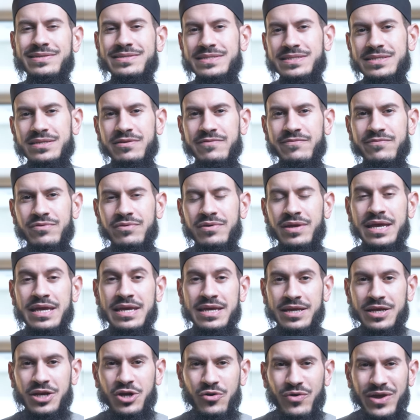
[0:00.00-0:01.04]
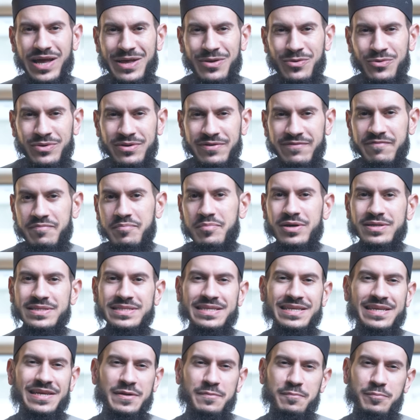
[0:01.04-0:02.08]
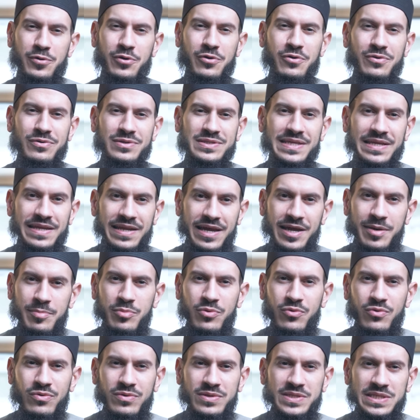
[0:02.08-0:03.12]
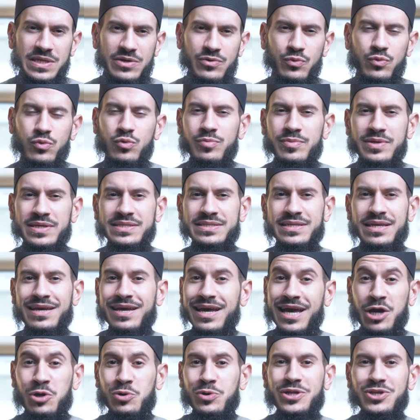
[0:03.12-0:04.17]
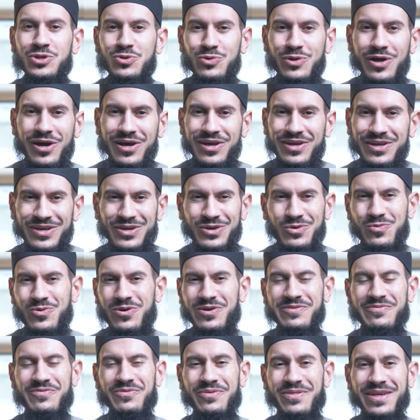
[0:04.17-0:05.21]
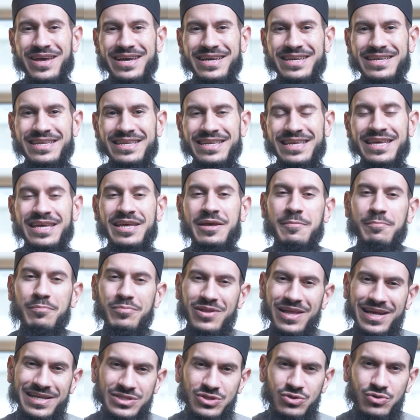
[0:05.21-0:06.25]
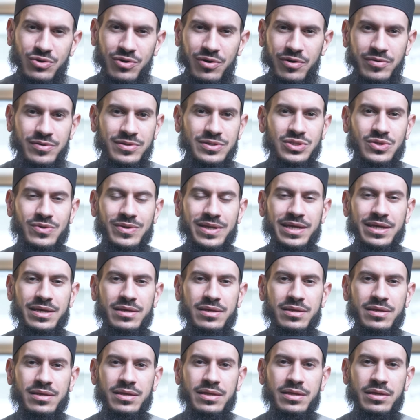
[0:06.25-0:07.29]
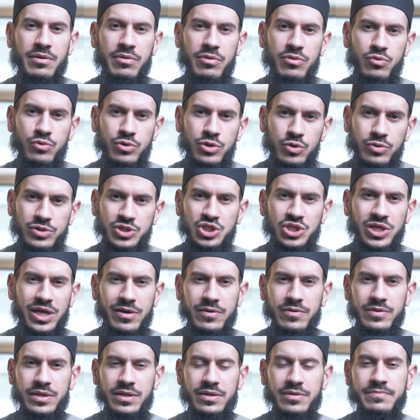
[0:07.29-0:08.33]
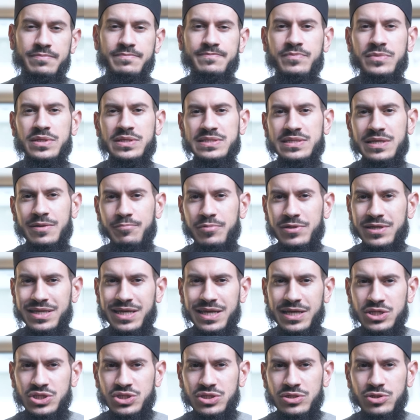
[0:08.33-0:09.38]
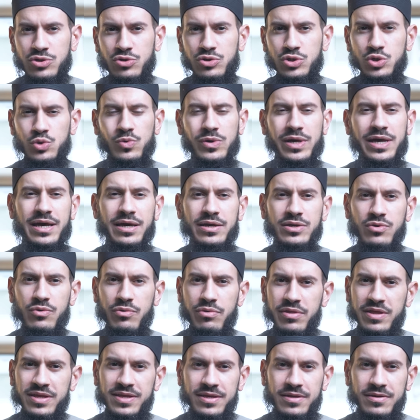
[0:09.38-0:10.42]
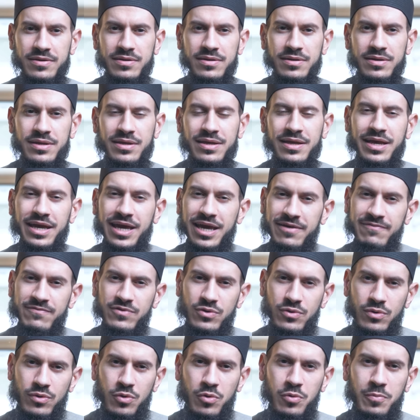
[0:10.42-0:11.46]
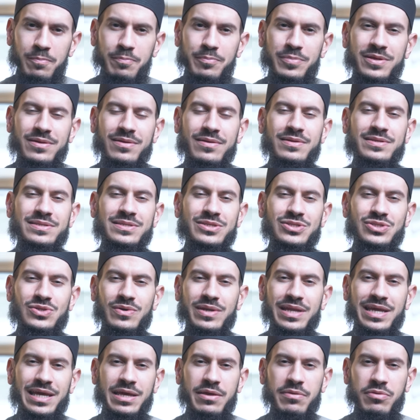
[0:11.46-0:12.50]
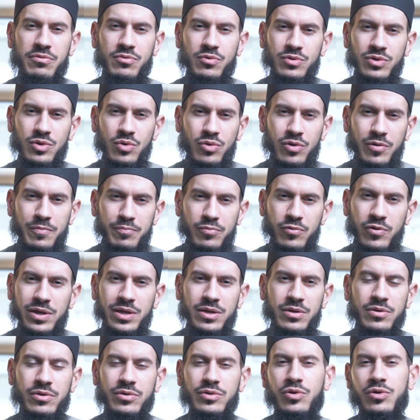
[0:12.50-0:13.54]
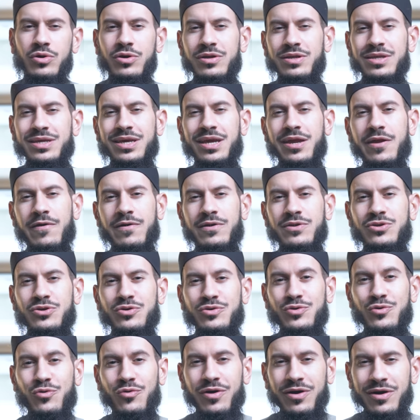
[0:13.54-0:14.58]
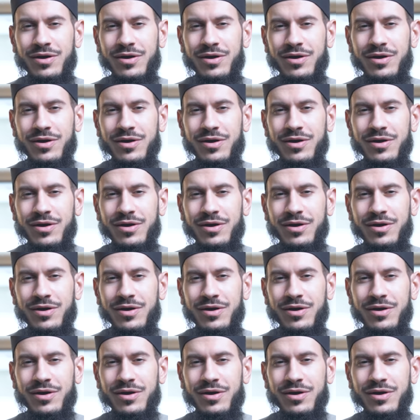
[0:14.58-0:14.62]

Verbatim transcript: and silver, ground of musk and pearls and emeralds and rubies. How can you not work for that? Plant your garden today through your charity, supplication, your dua, your dhikr. Have your home built today through your prayer, your good character, your